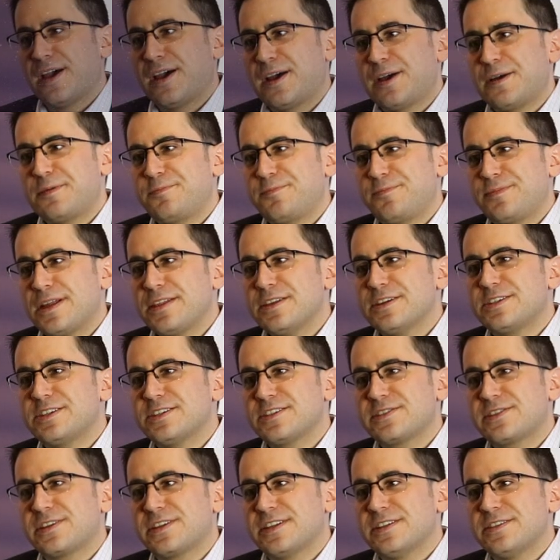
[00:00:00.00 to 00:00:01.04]
Probably
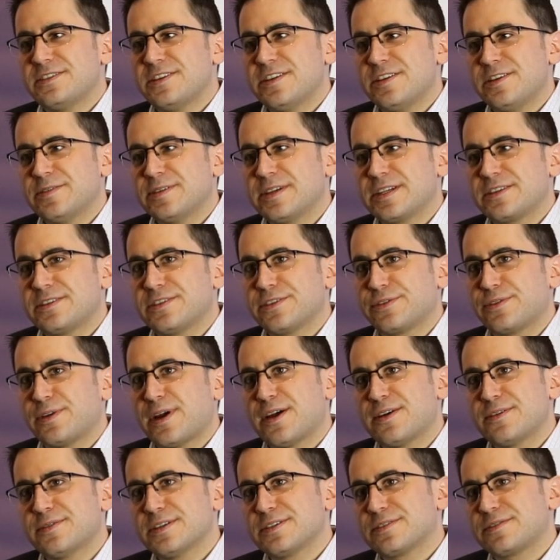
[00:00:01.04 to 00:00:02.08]
just continuing to
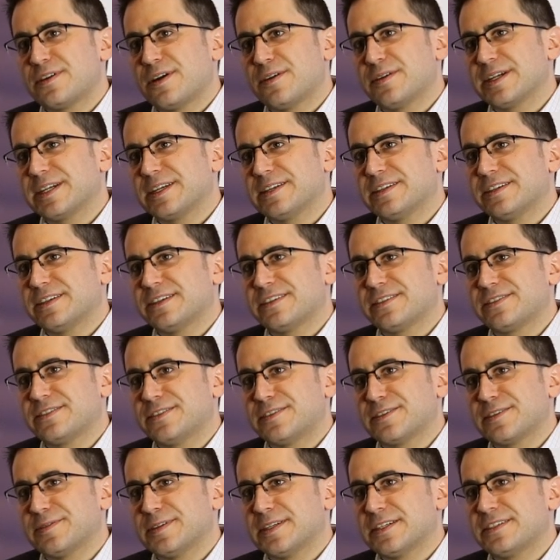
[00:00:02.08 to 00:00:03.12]
grow and growing in a
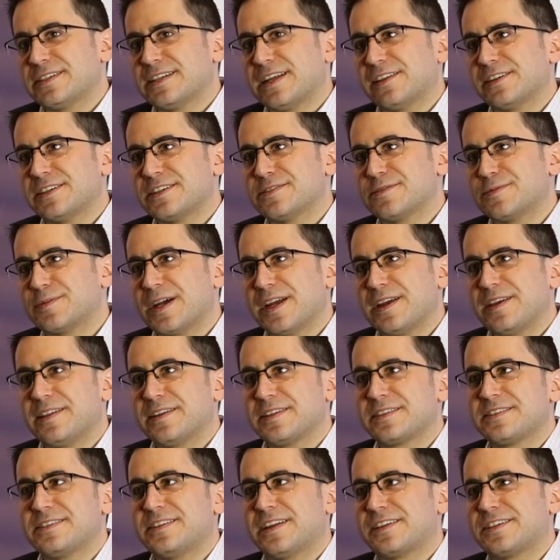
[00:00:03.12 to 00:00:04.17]
sort of an intelligent way
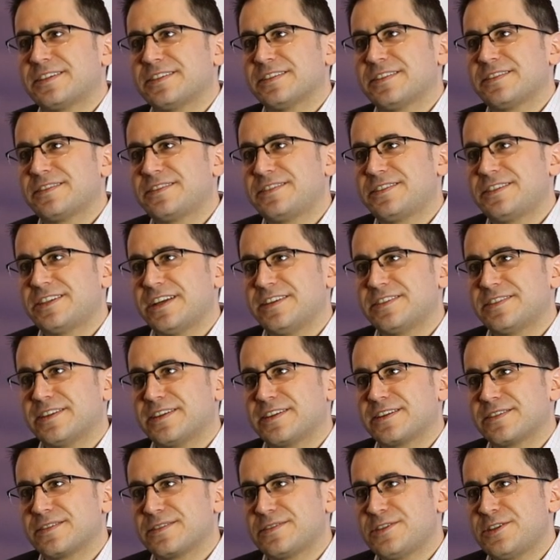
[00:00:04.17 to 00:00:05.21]
that's not just
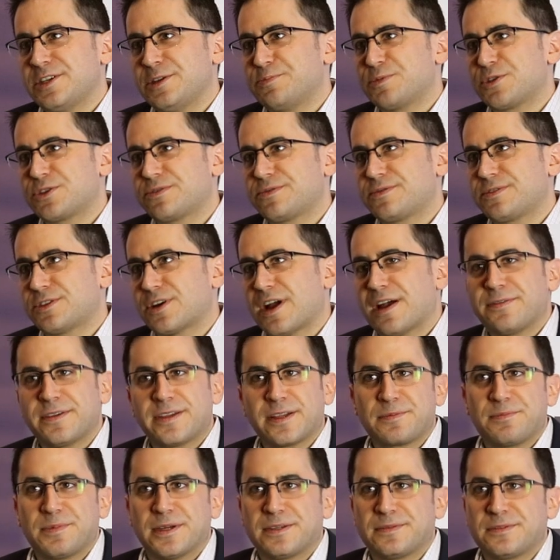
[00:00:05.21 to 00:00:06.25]
chasing cheap
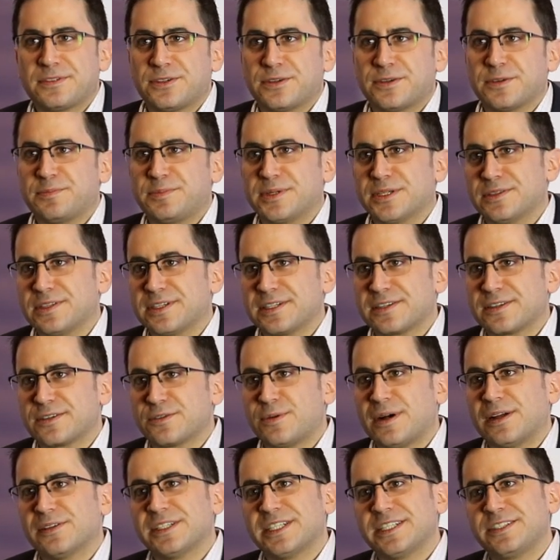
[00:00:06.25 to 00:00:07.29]
traffic, but sort of building
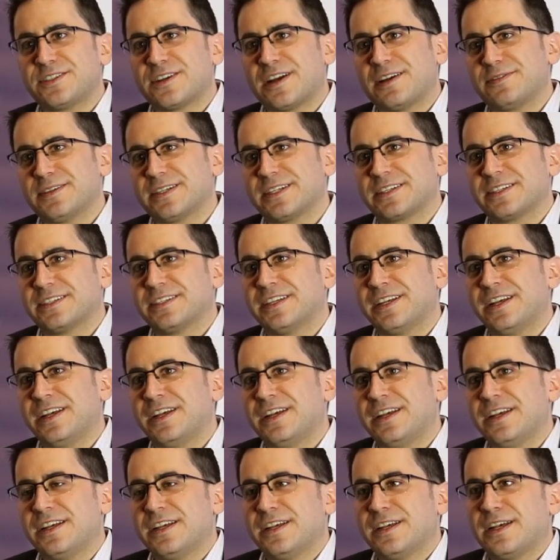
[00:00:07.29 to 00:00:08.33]
quality traffic.
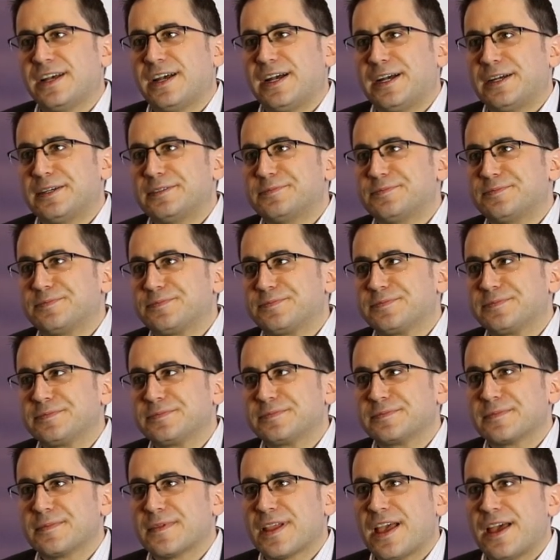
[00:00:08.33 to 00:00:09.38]
And
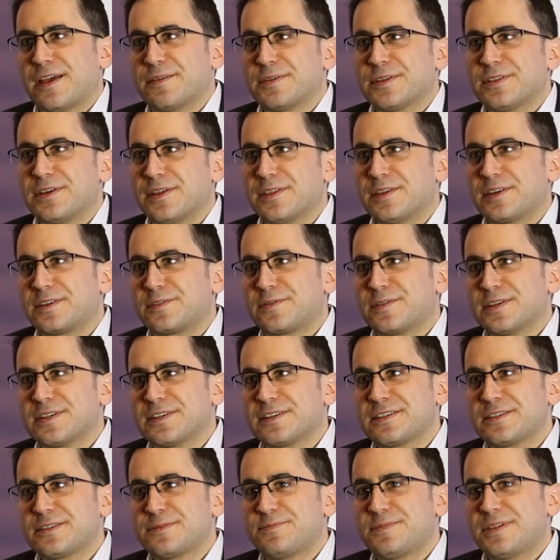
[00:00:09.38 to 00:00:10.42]
with all the
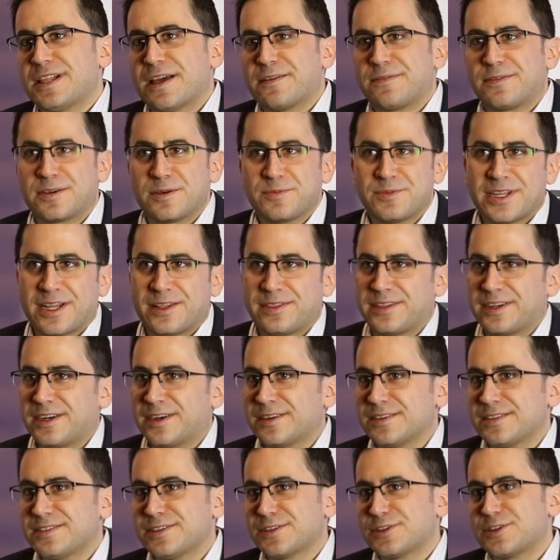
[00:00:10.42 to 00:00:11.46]
different platforms out
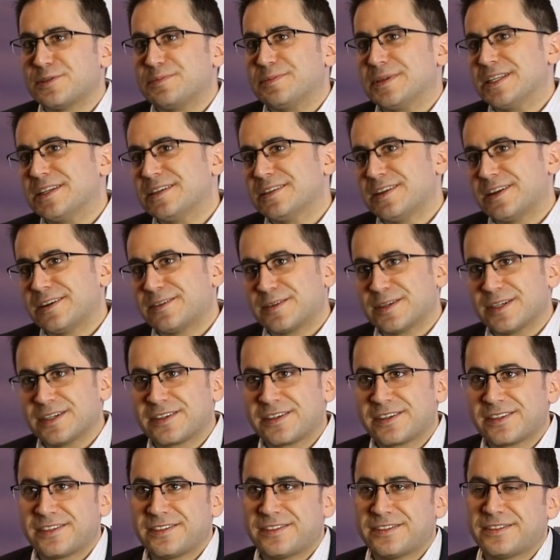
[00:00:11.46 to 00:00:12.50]
there and social media
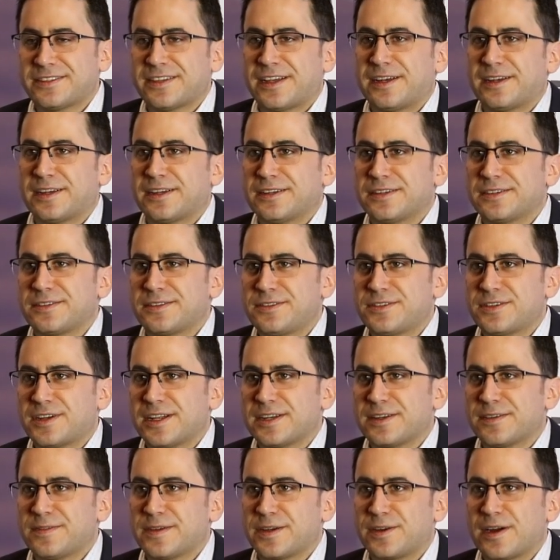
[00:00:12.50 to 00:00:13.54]
networks,
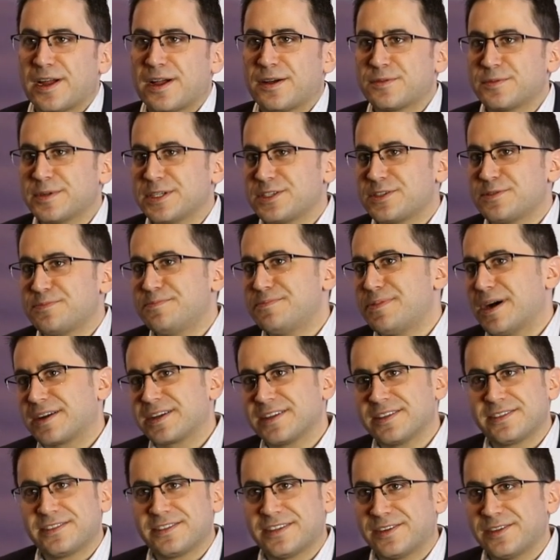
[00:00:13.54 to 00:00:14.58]
trying to figure out which
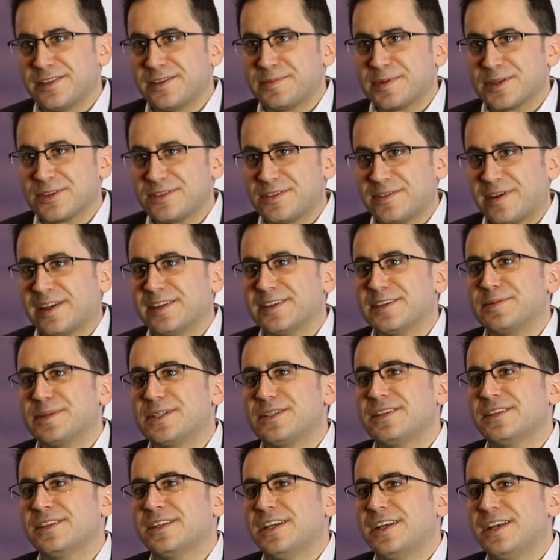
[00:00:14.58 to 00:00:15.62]
buckets are the most valuable